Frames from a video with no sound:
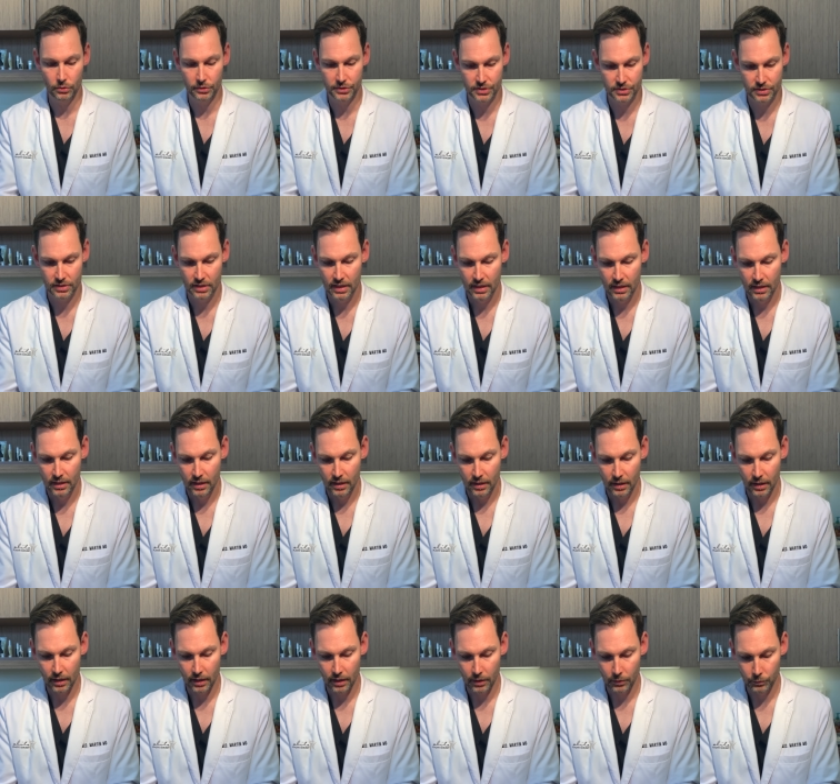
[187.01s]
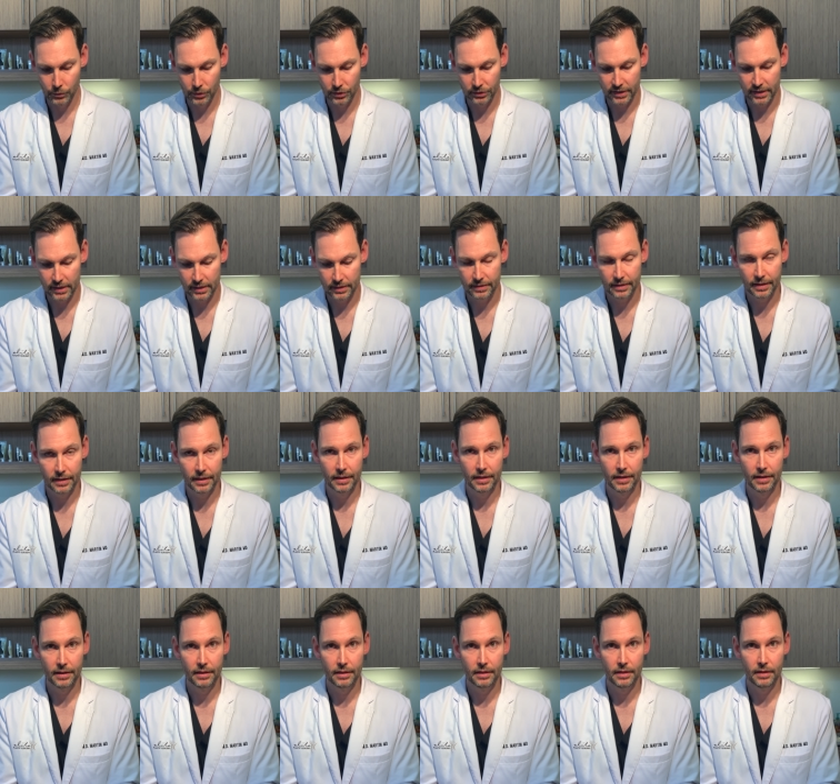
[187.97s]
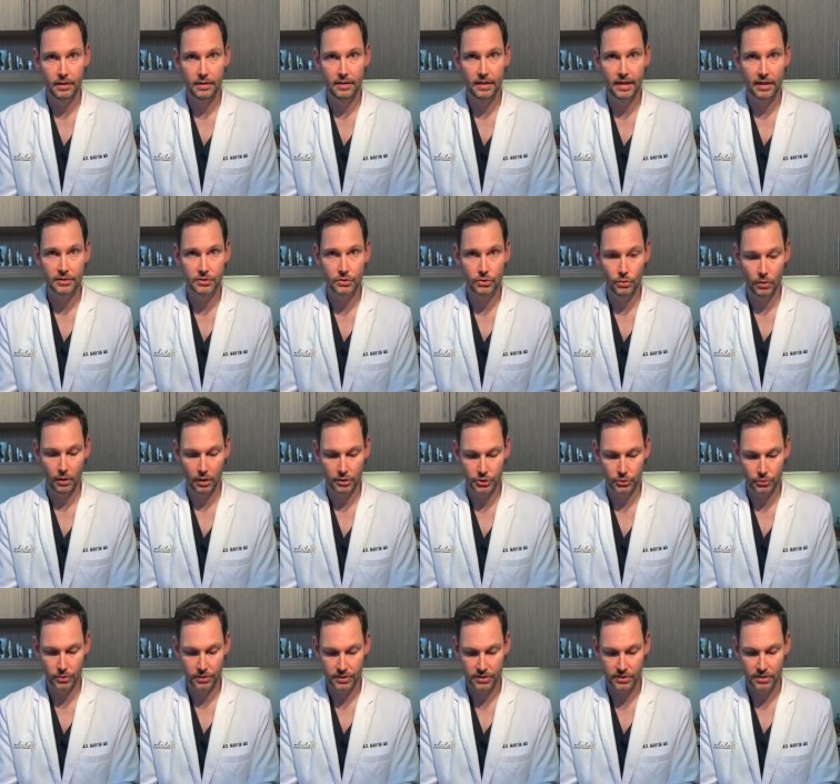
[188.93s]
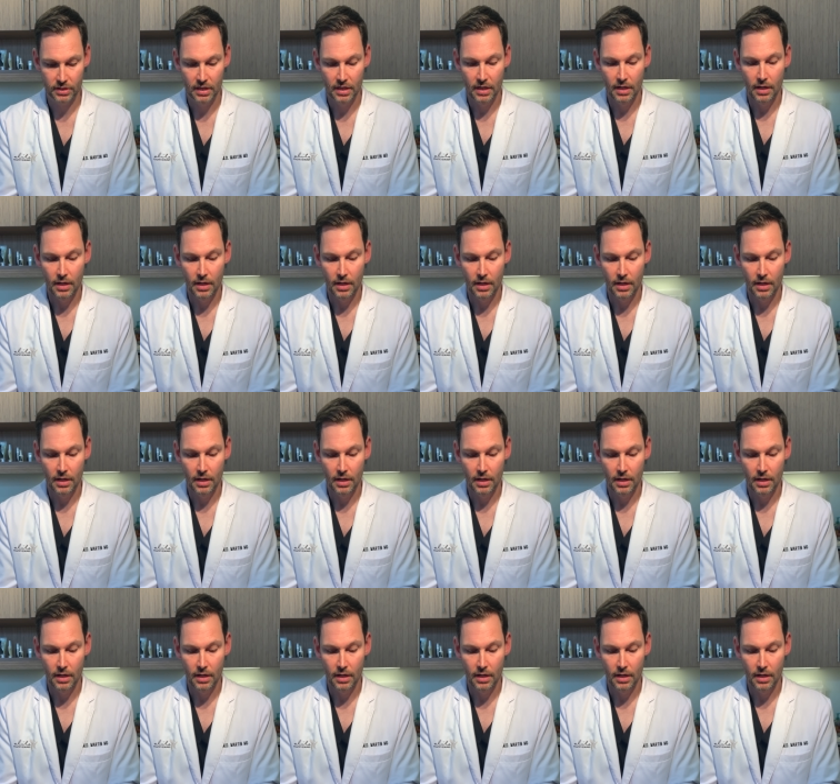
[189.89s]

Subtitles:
It's really not too arduous.